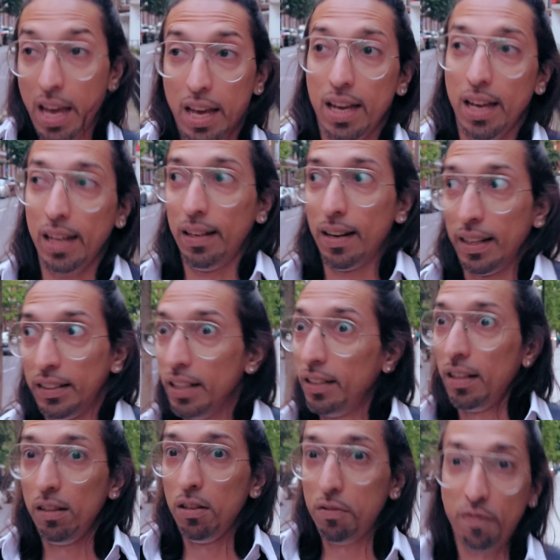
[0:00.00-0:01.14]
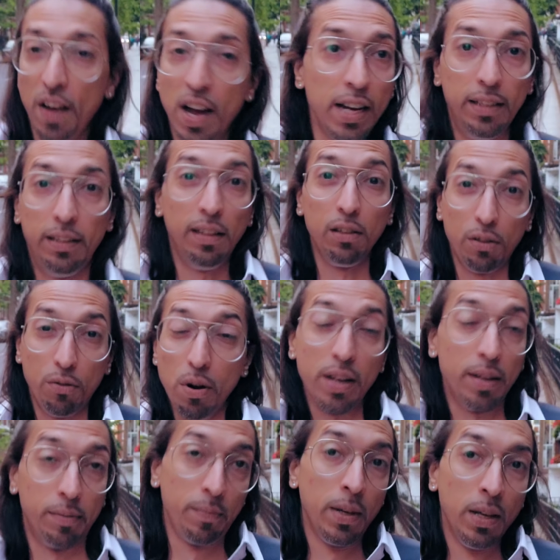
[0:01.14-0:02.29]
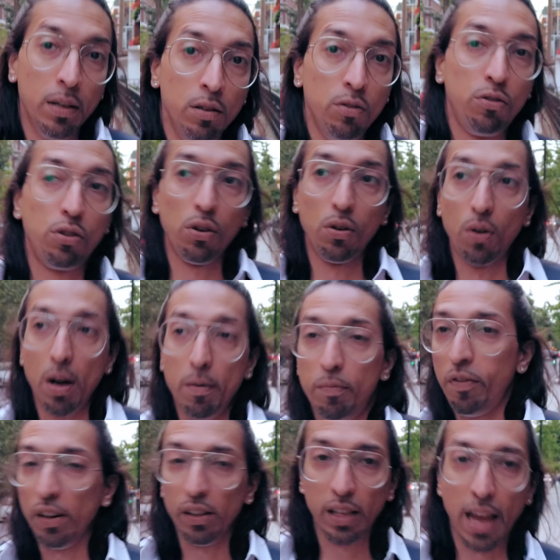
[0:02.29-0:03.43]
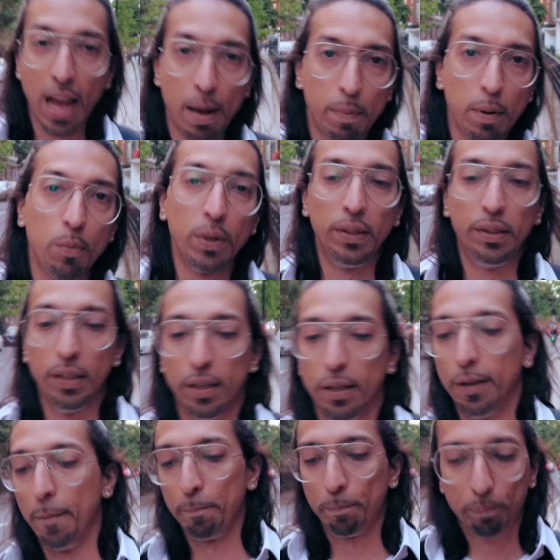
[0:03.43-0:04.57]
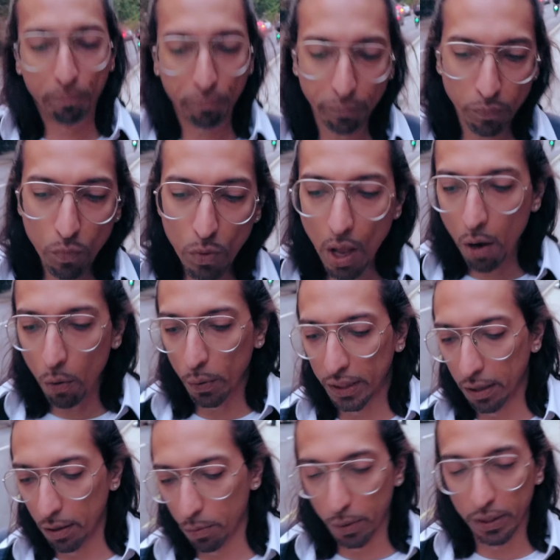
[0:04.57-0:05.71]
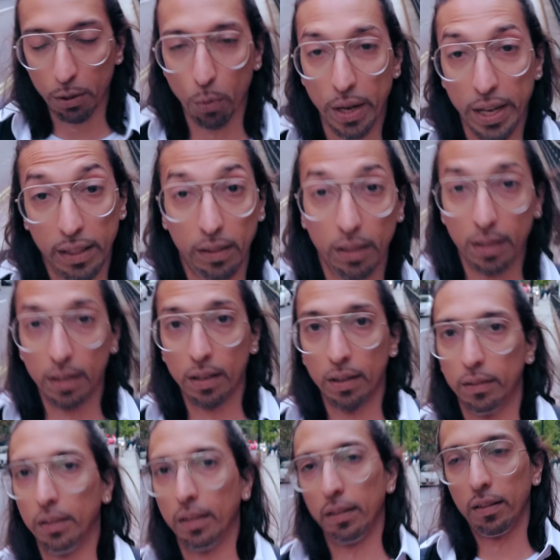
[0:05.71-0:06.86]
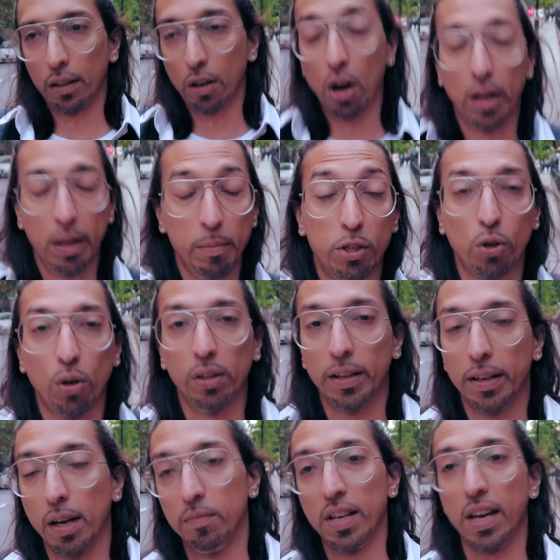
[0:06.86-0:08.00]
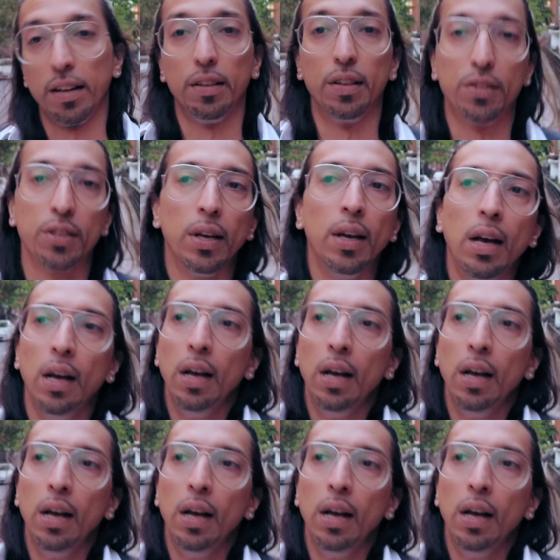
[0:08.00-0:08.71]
and I think they look fine. They look great. So I'm fairly happy with the way the image quality comes out of this.